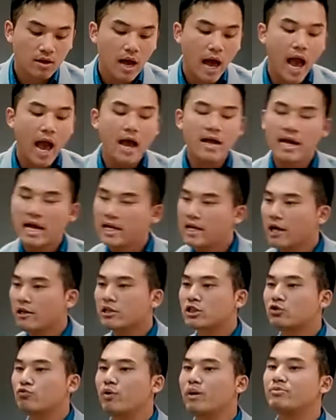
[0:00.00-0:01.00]
And in other
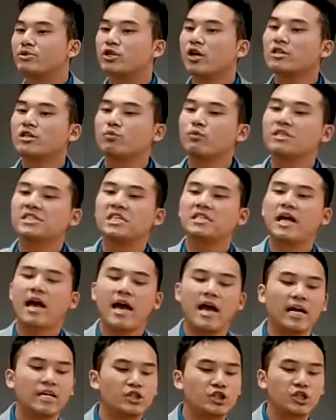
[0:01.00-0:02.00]
scriptures, we see that,
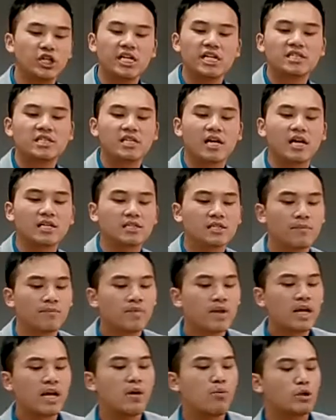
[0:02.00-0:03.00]
hey, Jesus,
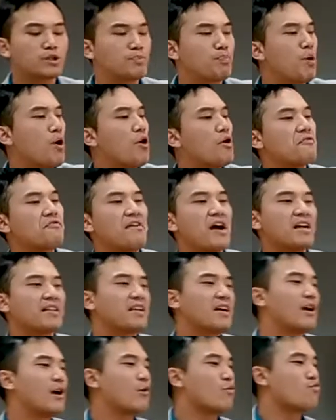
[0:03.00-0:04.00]
he was perfect,
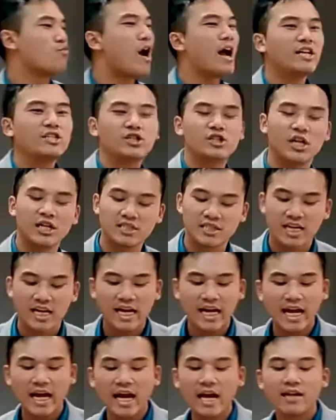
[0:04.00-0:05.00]
righteous,
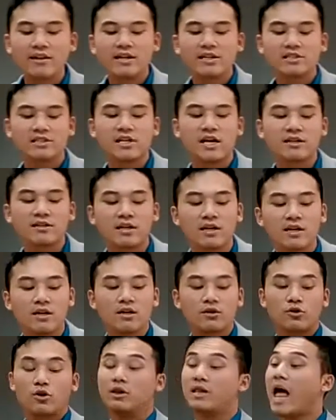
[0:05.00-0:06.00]
innocent,
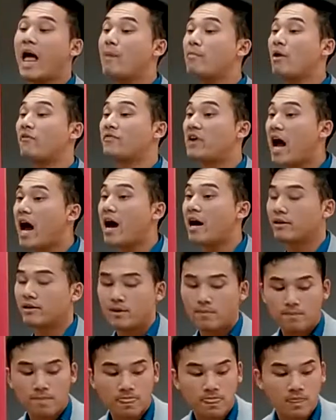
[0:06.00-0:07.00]
the Lamb of God.
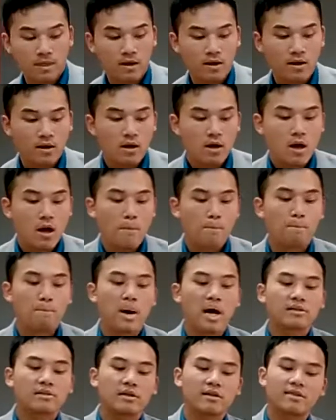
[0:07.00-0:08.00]

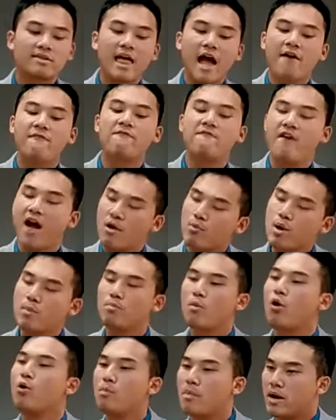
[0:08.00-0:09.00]
But that very
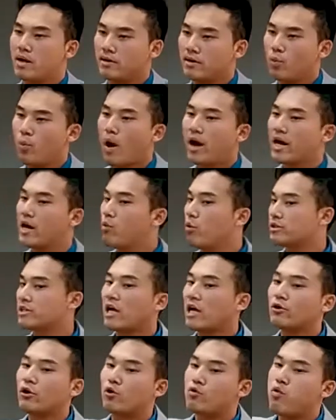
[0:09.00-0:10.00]
moment when he was
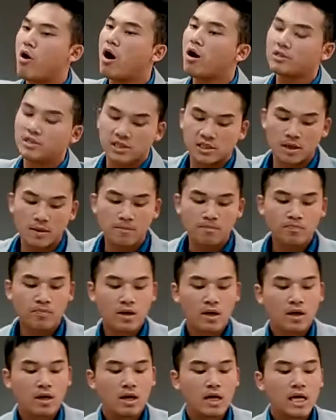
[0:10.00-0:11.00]
on the cross,
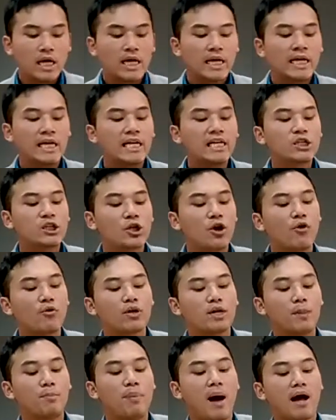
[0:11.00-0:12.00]
he took
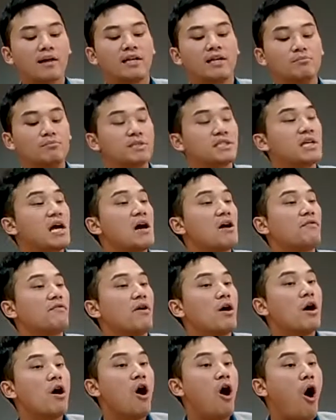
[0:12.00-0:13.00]
upon himself
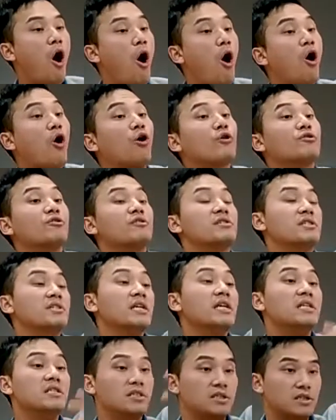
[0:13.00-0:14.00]
all the
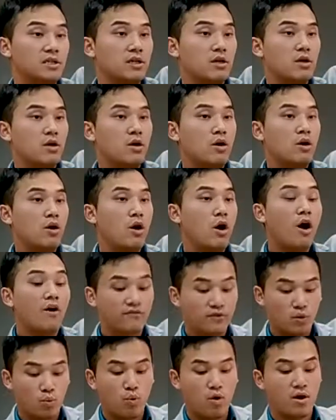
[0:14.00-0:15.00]
sins of
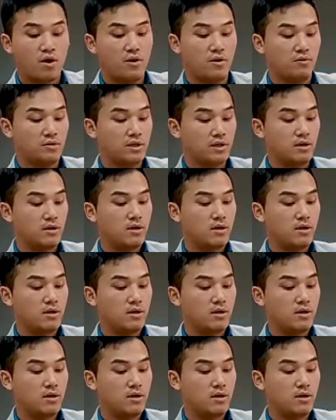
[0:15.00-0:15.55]
the world.